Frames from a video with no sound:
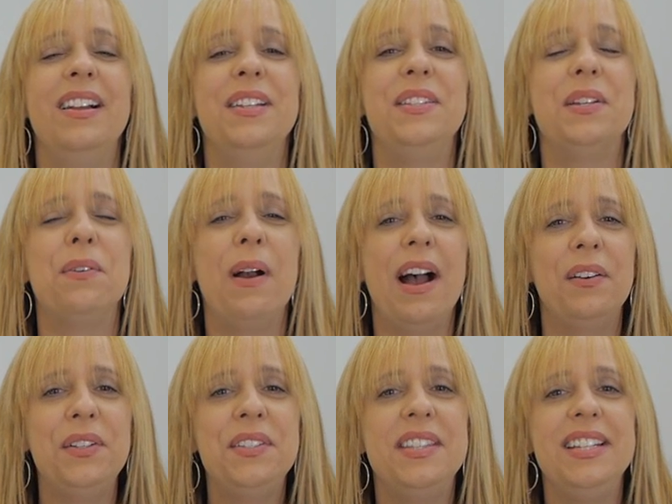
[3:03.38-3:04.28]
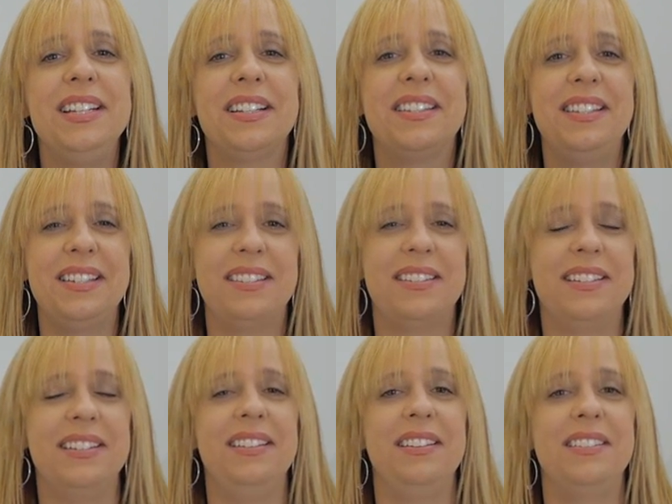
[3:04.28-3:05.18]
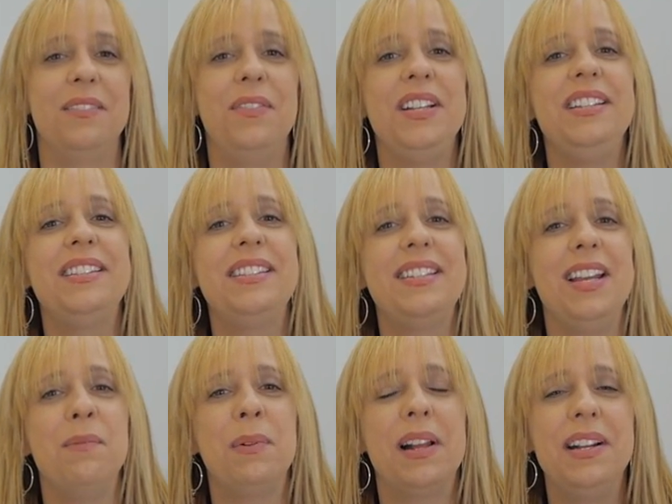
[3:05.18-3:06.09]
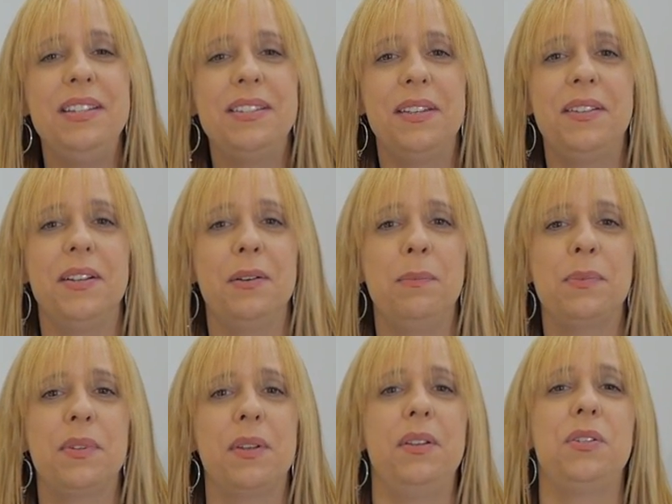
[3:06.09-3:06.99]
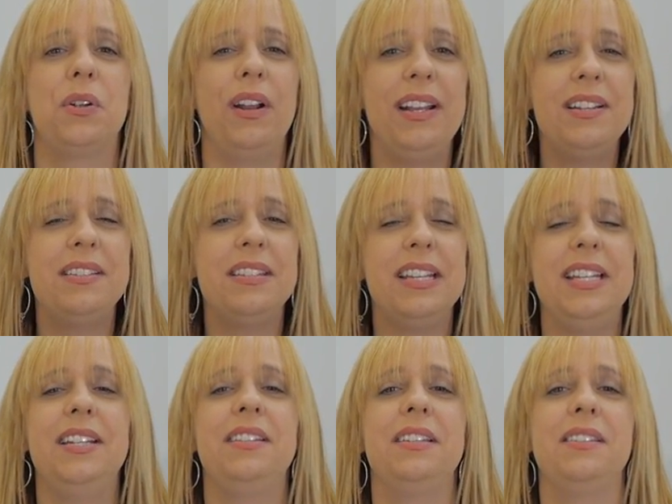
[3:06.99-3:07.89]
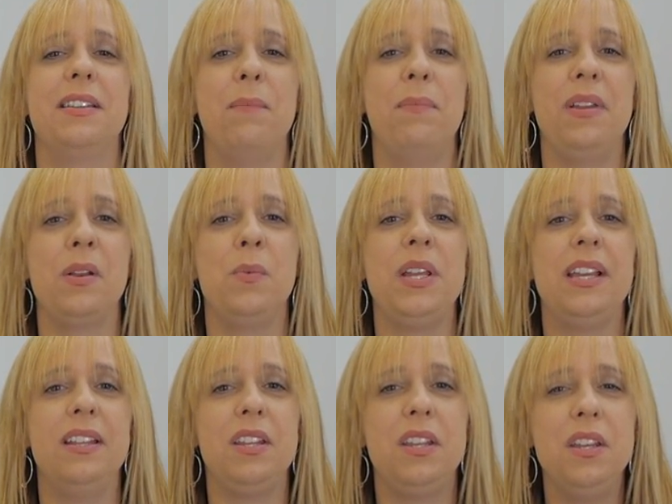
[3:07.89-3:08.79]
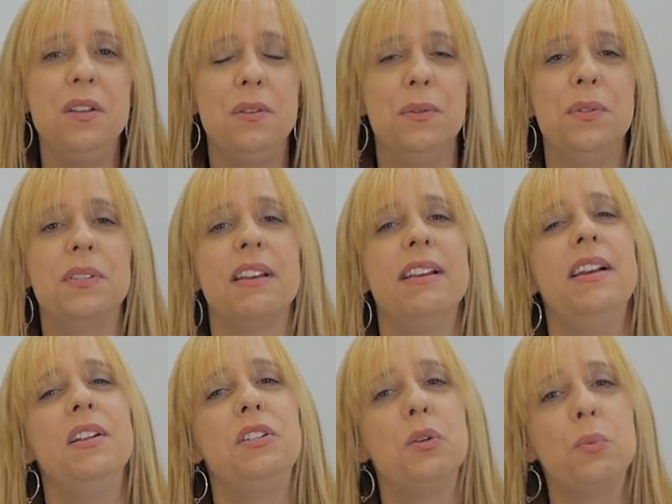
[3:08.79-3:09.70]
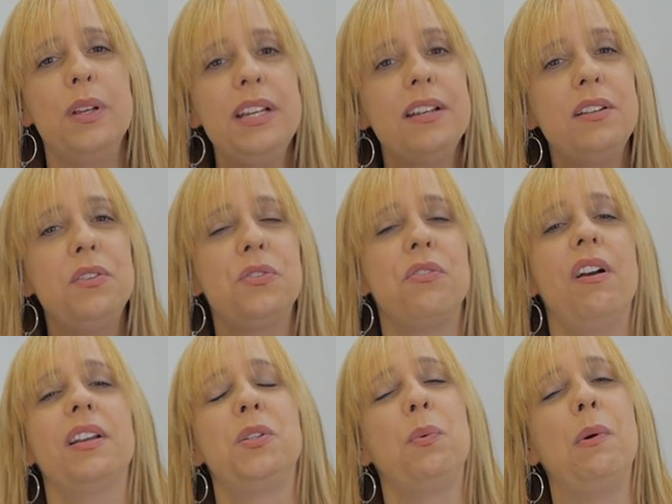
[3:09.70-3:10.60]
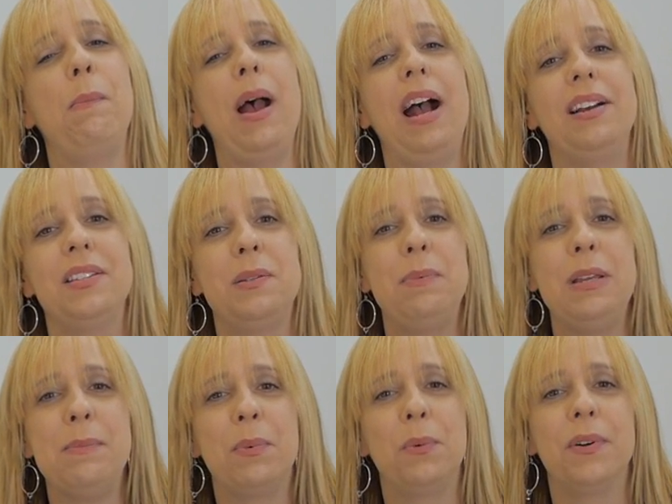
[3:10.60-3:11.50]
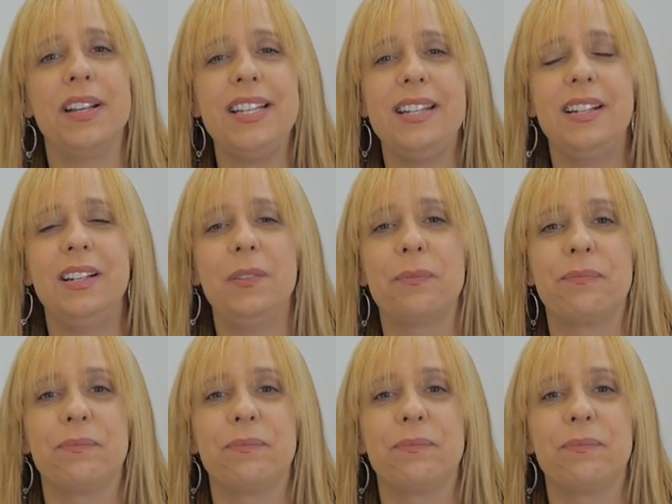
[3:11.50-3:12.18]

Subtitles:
So how does the existence of these stable isotopes translate into something we can use to reconstruct what past people were eating?